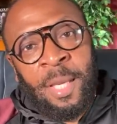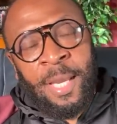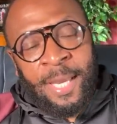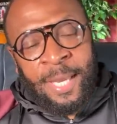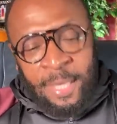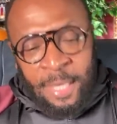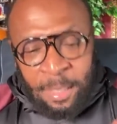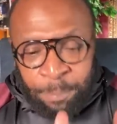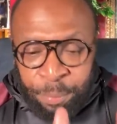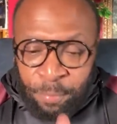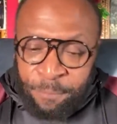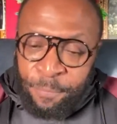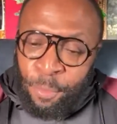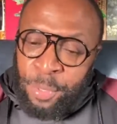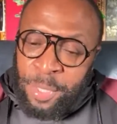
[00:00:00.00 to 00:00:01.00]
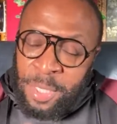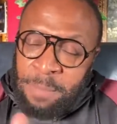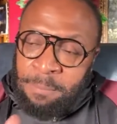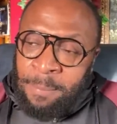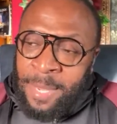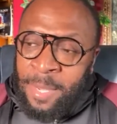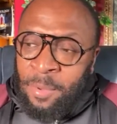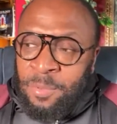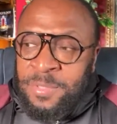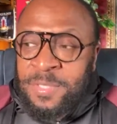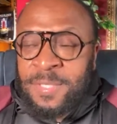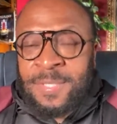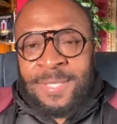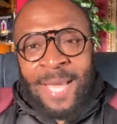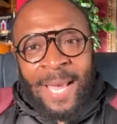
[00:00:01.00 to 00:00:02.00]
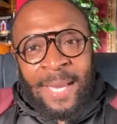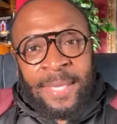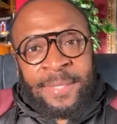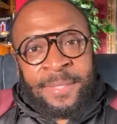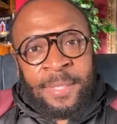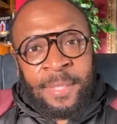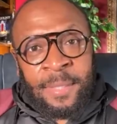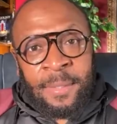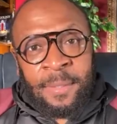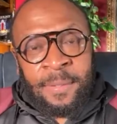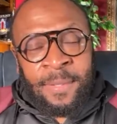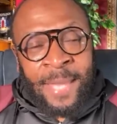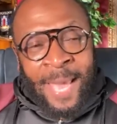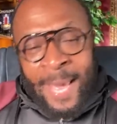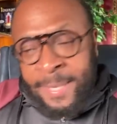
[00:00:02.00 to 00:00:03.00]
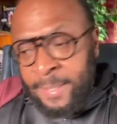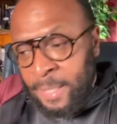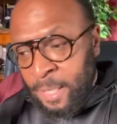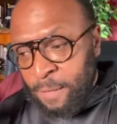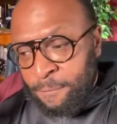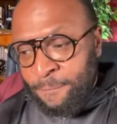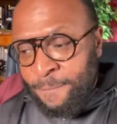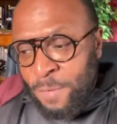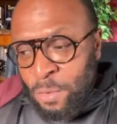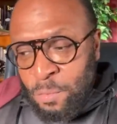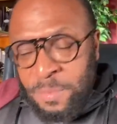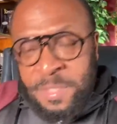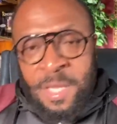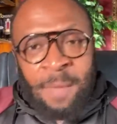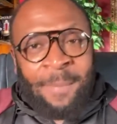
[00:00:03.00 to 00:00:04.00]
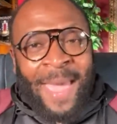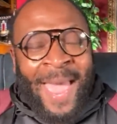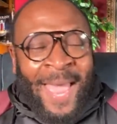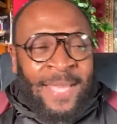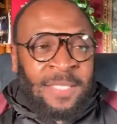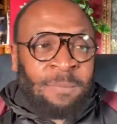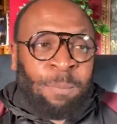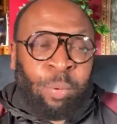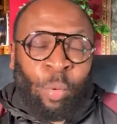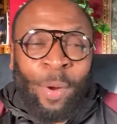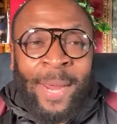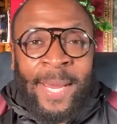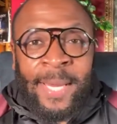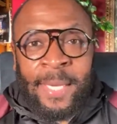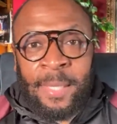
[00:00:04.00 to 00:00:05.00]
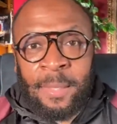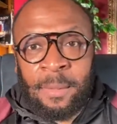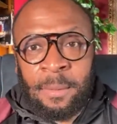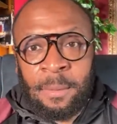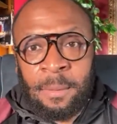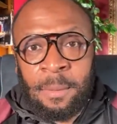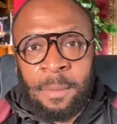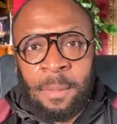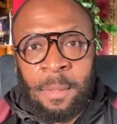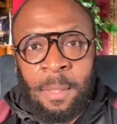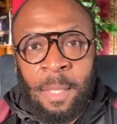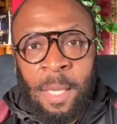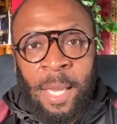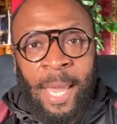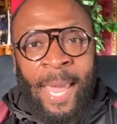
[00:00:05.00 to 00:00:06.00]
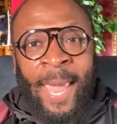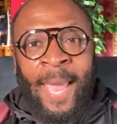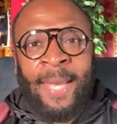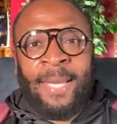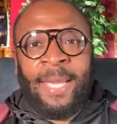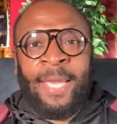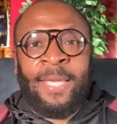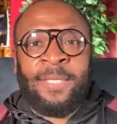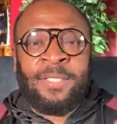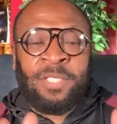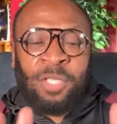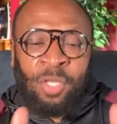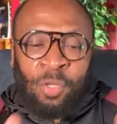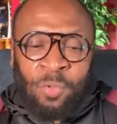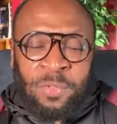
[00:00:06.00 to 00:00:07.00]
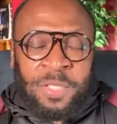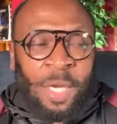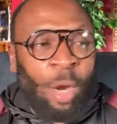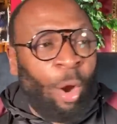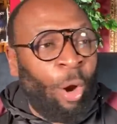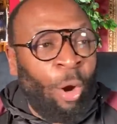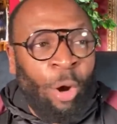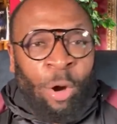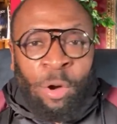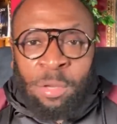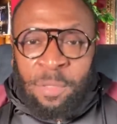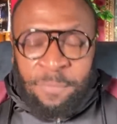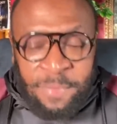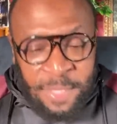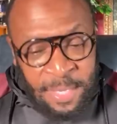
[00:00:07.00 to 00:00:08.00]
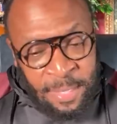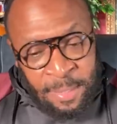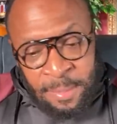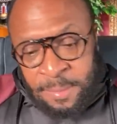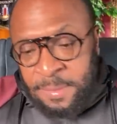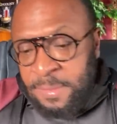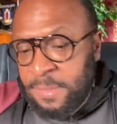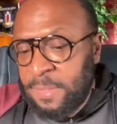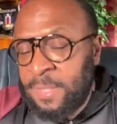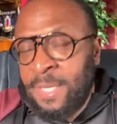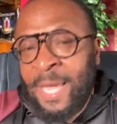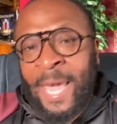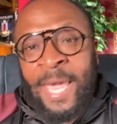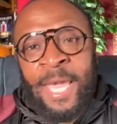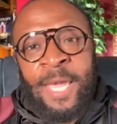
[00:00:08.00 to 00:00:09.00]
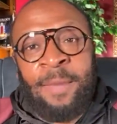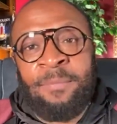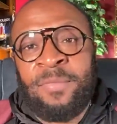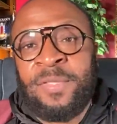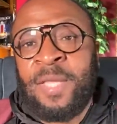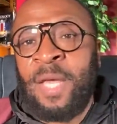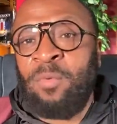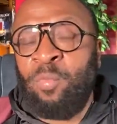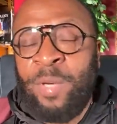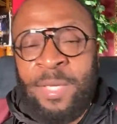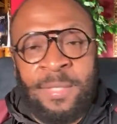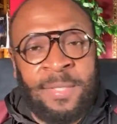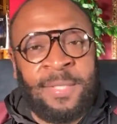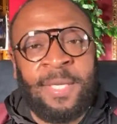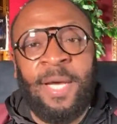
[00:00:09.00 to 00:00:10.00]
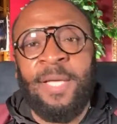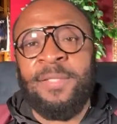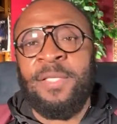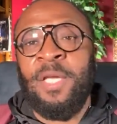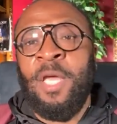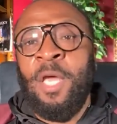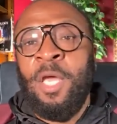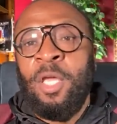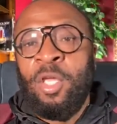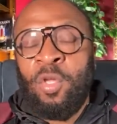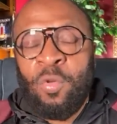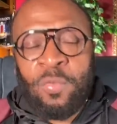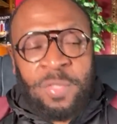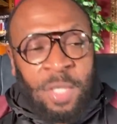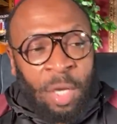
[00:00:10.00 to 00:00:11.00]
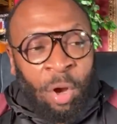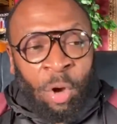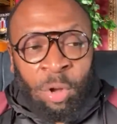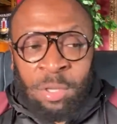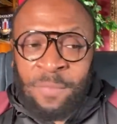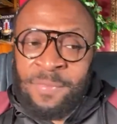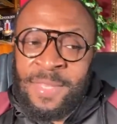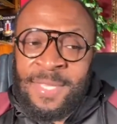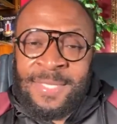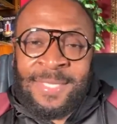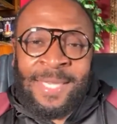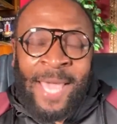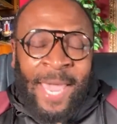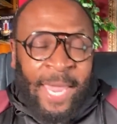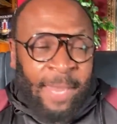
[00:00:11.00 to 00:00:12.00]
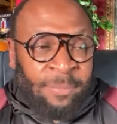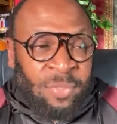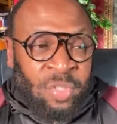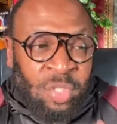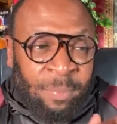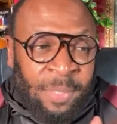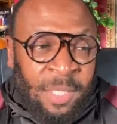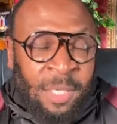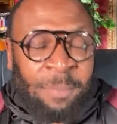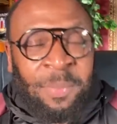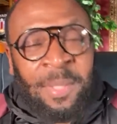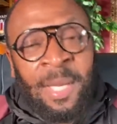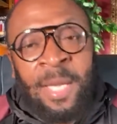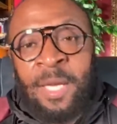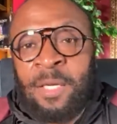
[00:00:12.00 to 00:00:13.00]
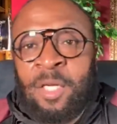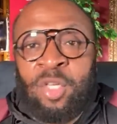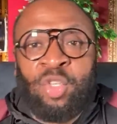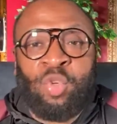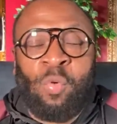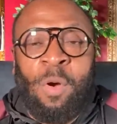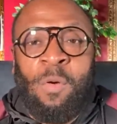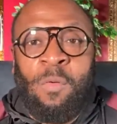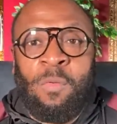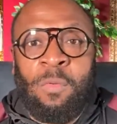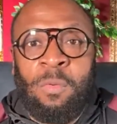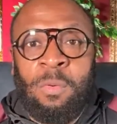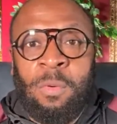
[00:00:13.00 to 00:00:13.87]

in a perverted male society that views them as prey and is using all of these games that we discuss, using all of these games to manipulate and control.